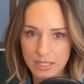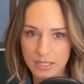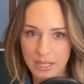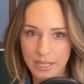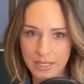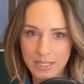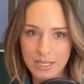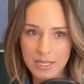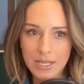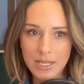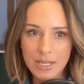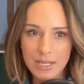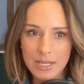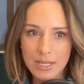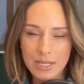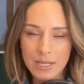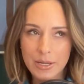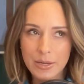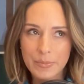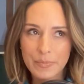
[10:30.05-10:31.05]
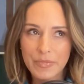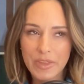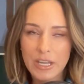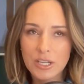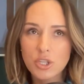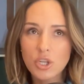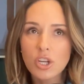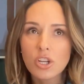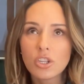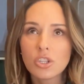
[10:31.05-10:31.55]
Like
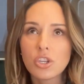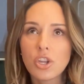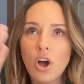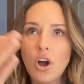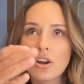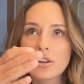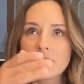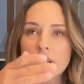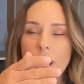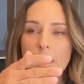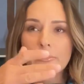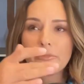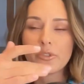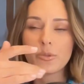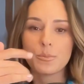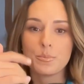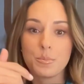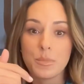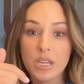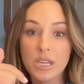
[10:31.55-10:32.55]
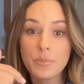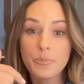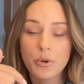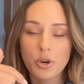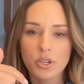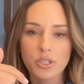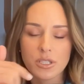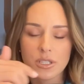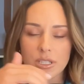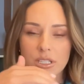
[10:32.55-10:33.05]
it took a long time for me
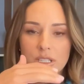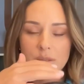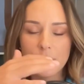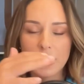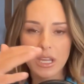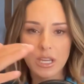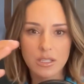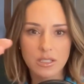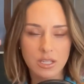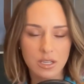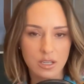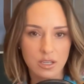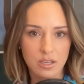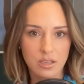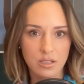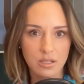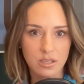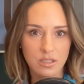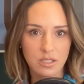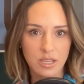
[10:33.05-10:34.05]
personally to